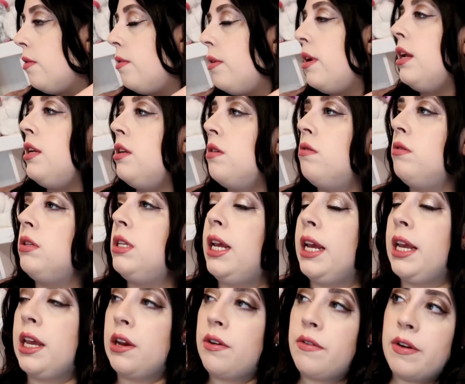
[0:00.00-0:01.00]
when I don't
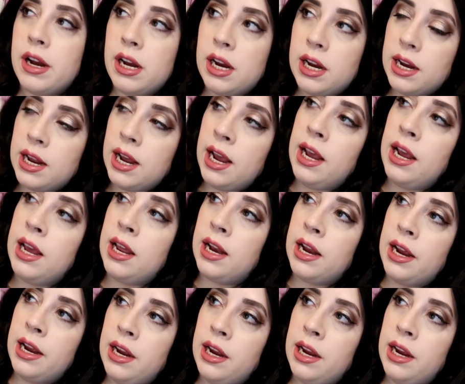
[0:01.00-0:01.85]
take it right at night and